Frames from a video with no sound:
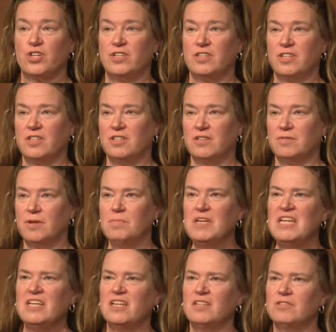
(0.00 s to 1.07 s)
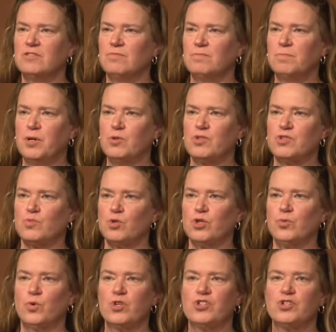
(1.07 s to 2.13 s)
on the immediate post
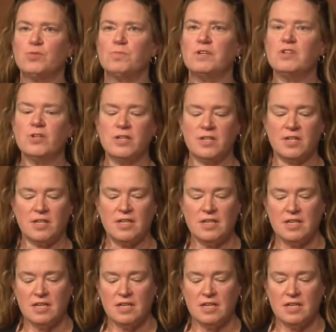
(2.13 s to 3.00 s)
World War II period,